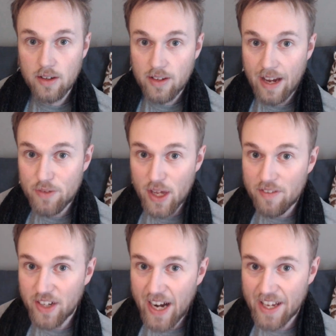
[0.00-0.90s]
Have you
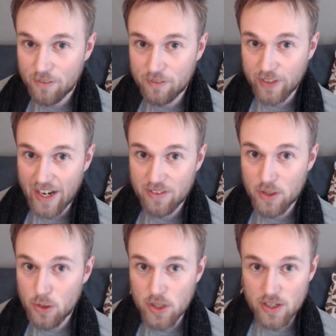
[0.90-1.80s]
ever had a friend
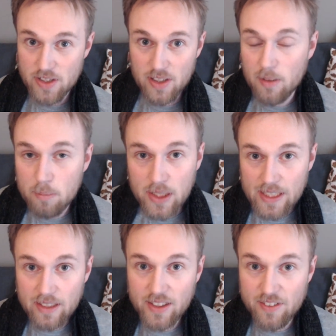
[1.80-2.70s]
who just
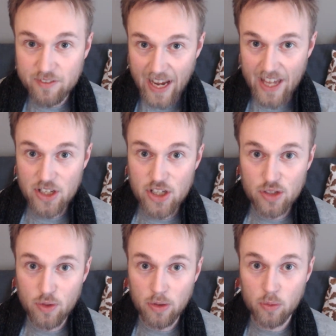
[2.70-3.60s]
completely vanished
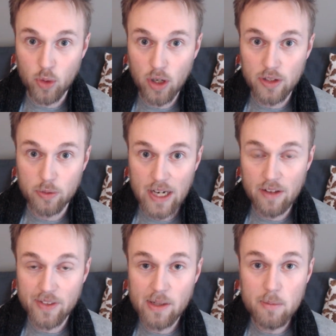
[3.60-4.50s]
from the world
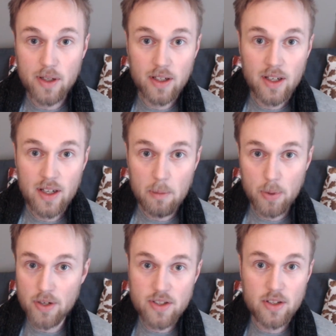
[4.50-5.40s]
around them? A
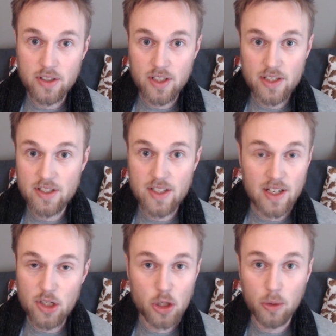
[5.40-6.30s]
person who just
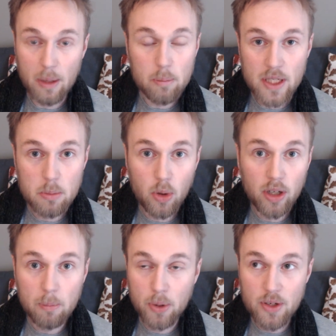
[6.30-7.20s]
didn't show up
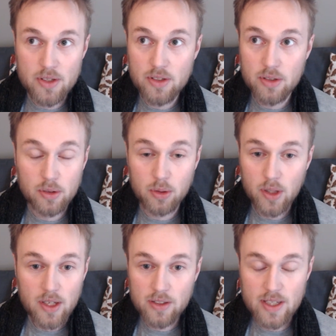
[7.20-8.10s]
anymore, a person who
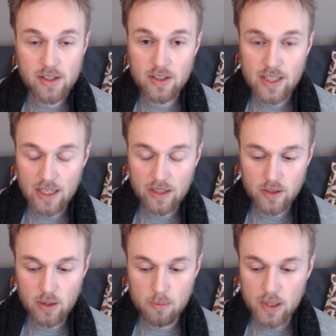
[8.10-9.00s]

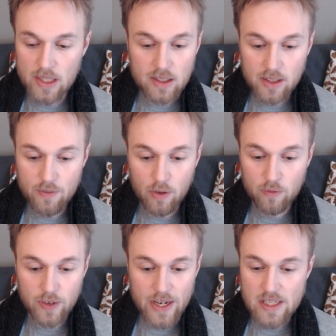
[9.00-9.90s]
disconnected completely from
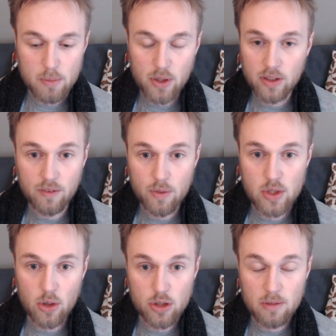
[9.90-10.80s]
Facebook and from
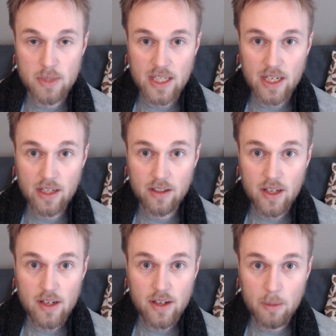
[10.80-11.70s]
social media,
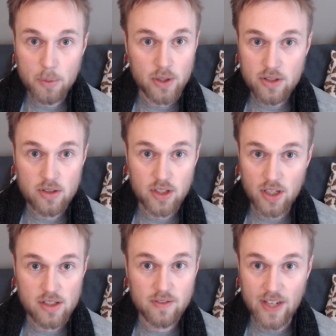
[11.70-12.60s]
a person who
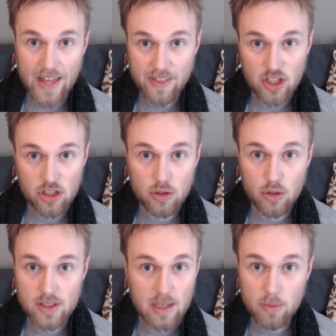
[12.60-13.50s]
just vanished, who
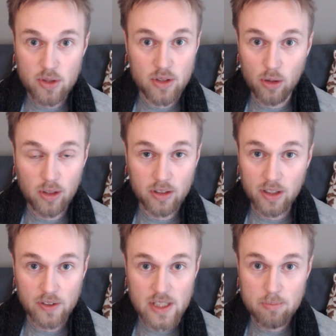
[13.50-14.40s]
seemed to no
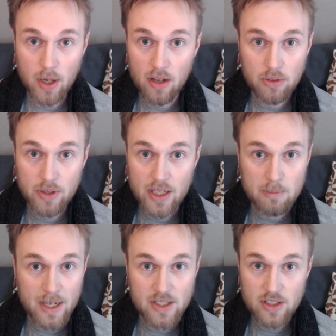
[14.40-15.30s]
longer respond to any
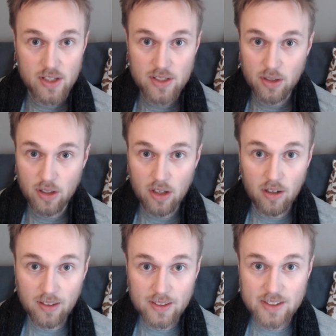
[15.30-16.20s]
messages or
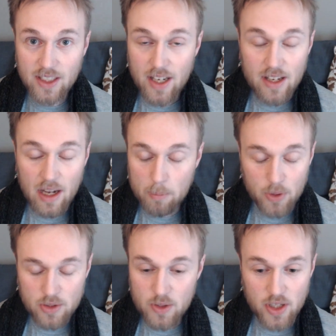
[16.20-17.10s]
calls, a
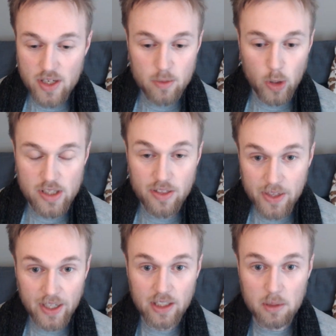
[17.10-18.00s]
person who just wasn't
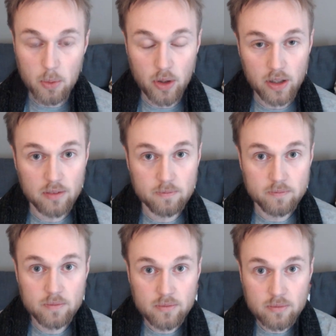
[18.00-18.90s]
there anymore.
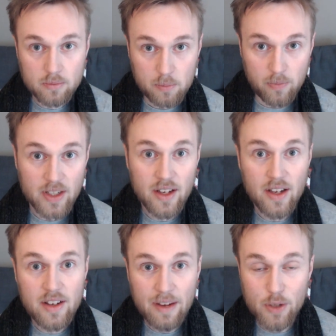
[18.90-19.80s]

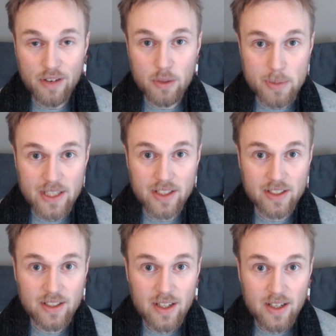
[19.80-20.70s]
Have you ever been
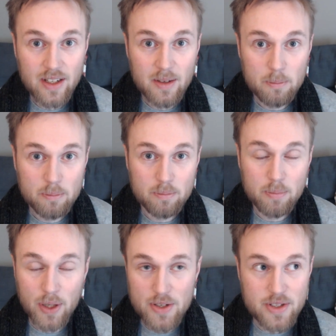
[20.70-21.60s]
a
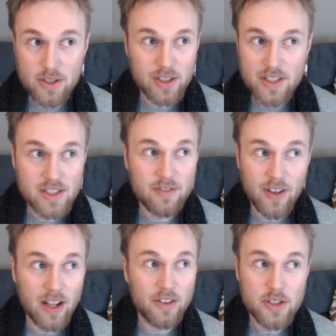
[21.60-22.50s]
person who just
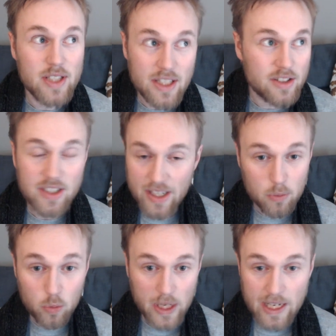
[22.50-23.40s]
felt you needed to get
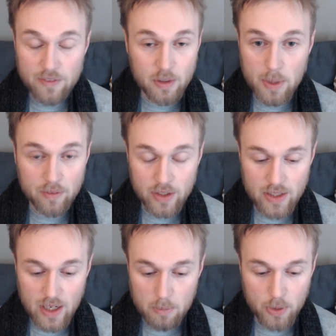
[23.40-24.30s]
away from
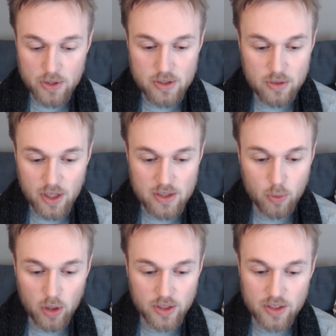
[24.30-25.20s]
everything, a person who just
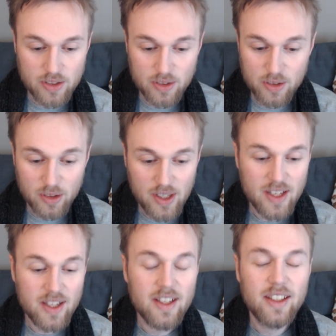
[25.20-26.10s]
wanted to
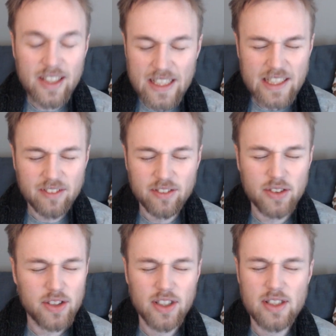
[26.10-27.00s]
leave,
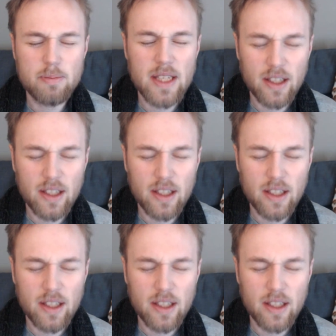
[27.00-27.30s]
to just be